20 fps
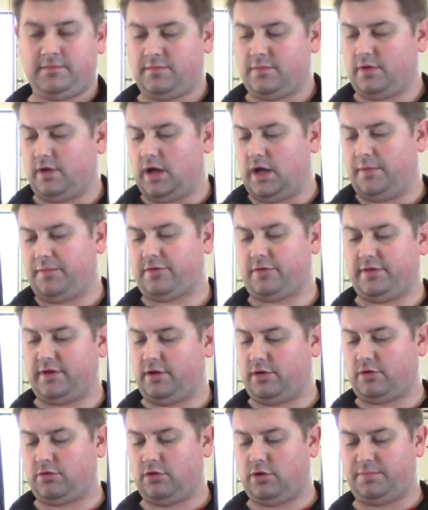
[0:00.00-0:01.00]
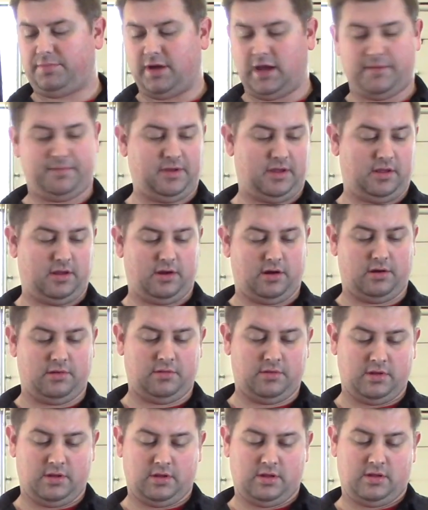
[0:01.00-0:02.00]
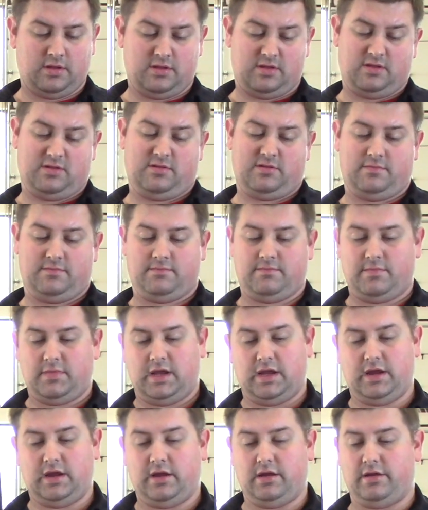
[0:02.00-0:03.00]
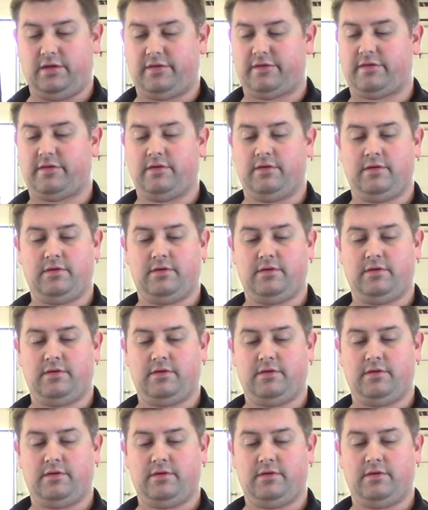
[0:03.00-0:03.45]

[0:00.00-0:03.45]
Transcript: So the intercooler piping here is